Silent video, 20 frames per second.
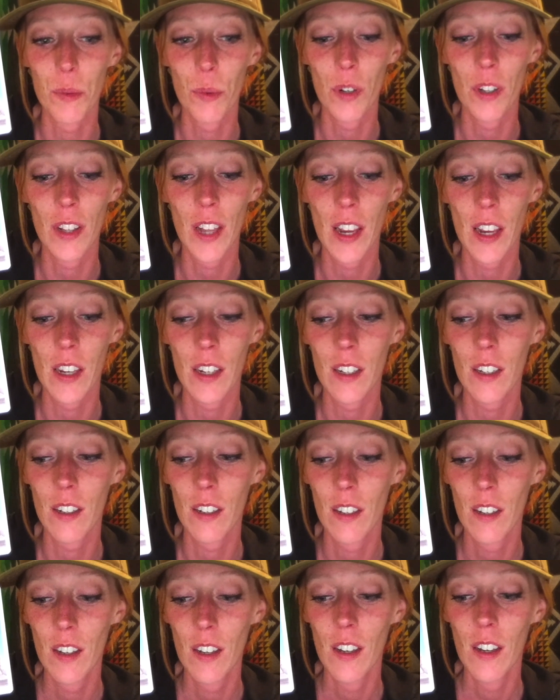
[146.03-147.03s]
We're like,
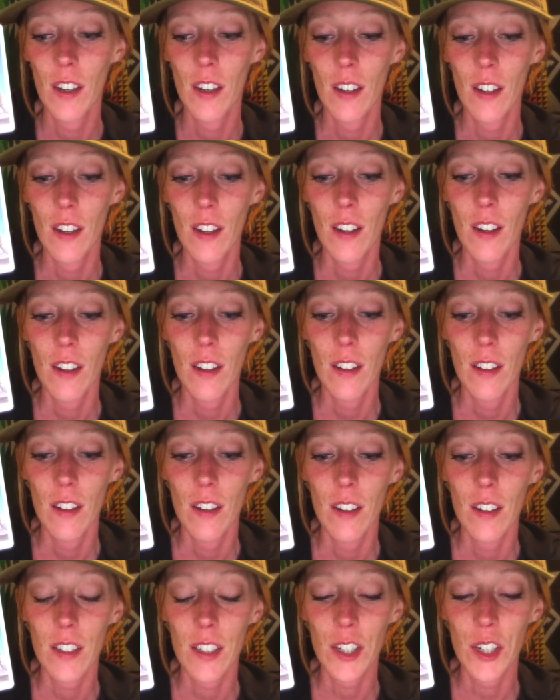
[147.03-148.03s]

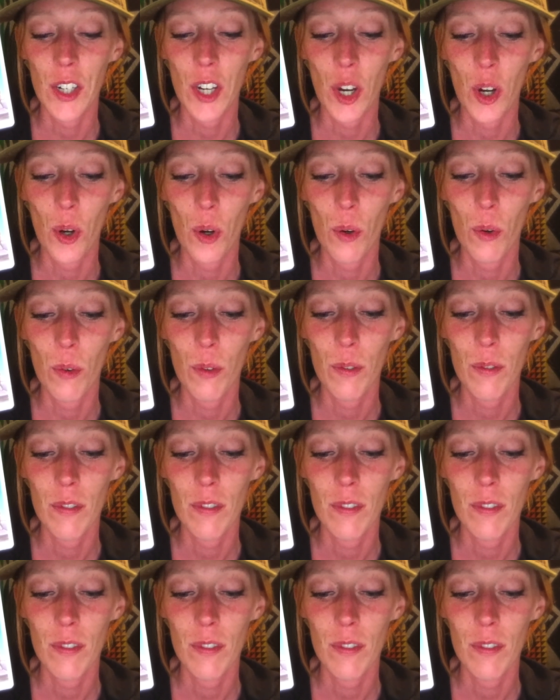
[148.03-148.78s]
you know,